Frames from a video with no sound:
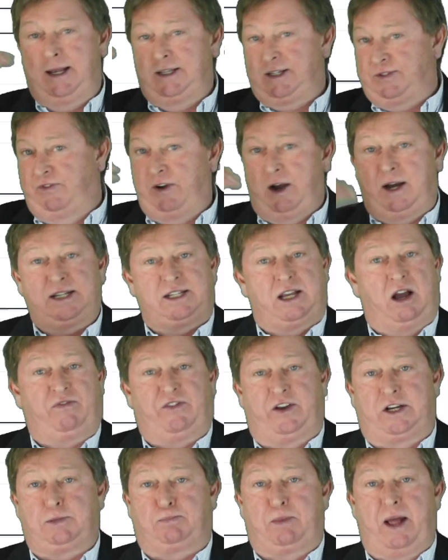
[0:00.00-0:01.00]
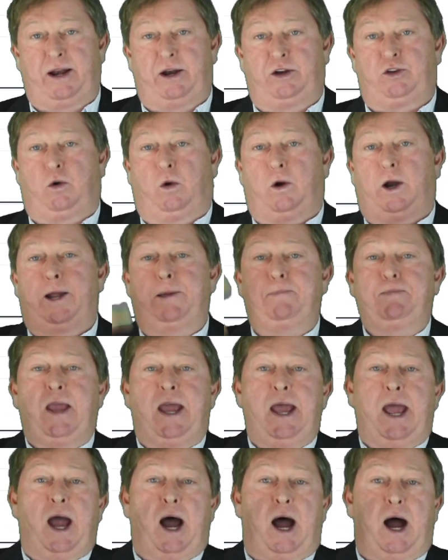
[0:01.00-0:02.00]
it's very self-explanatory.
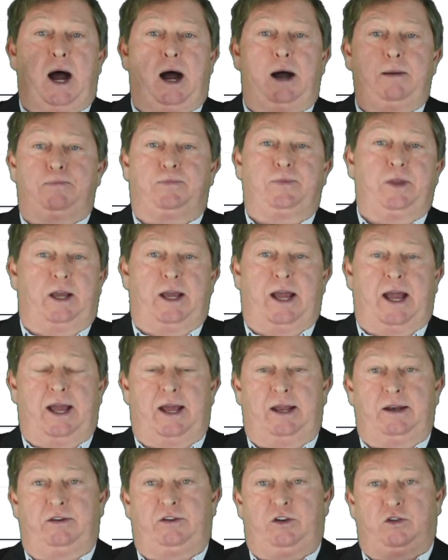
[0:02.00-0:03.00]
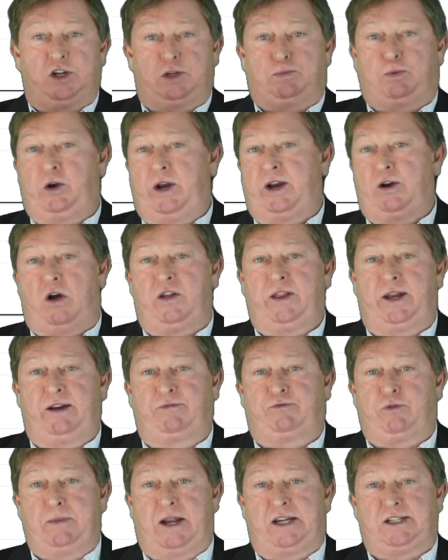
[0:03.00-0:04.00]
And you just put in all that
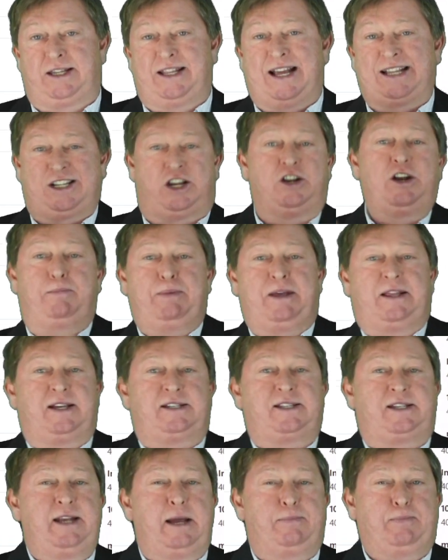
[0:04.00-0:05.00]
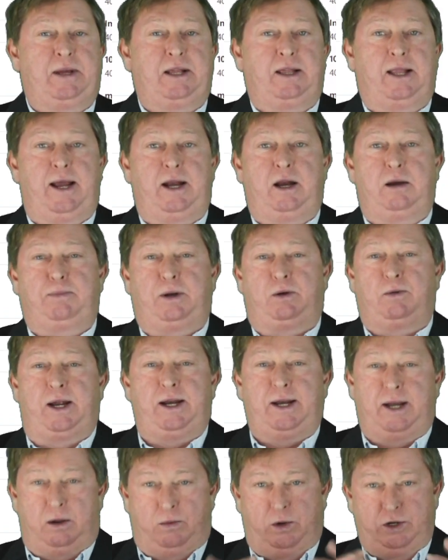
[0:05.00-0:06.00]
information. That's going to be the snippet later, but
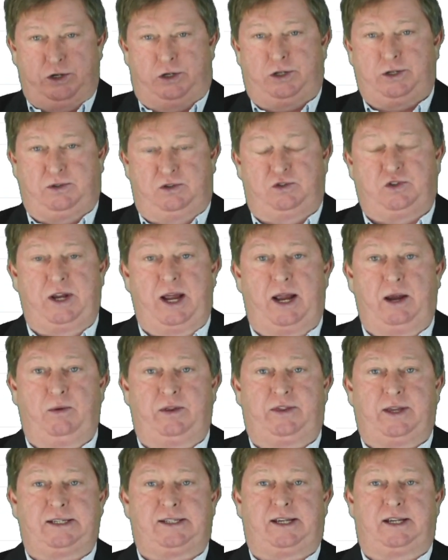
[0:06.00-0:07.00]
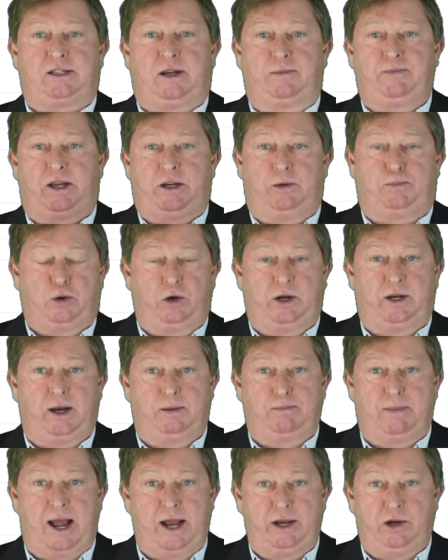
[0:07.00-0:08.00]
right now we're just staying with this system that you put it
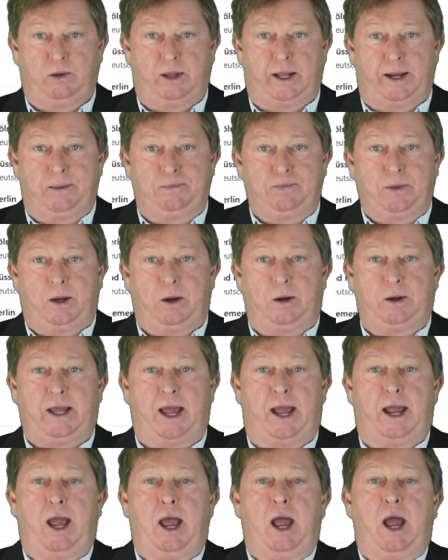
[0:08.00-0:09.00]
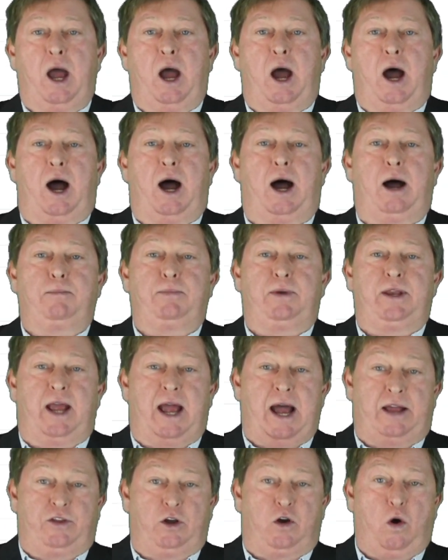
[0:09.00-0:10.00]
in manually. Okay,
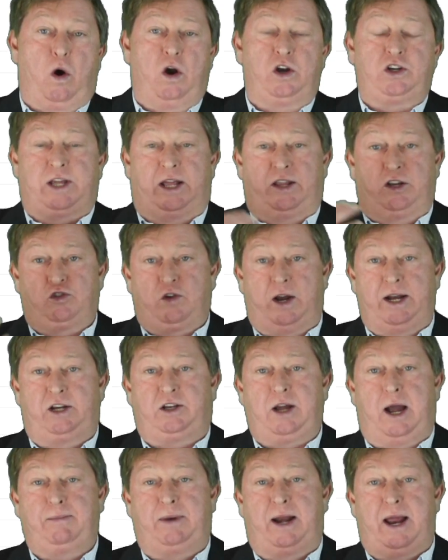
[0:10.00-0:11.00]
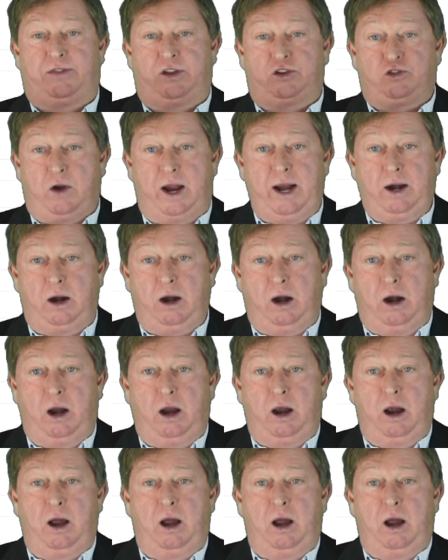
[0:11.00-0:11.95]
add the course, add the training time, and add the trainer,